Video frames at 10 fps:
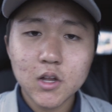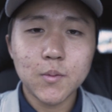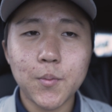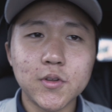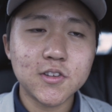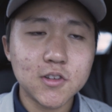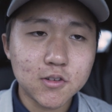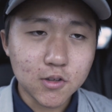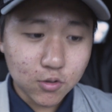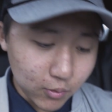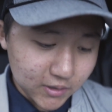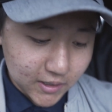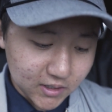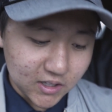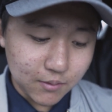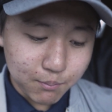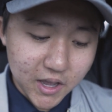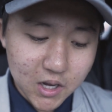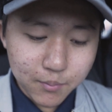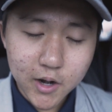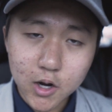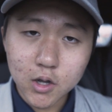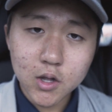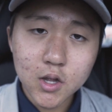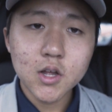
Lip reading: Remember, this is the 2018 Panamera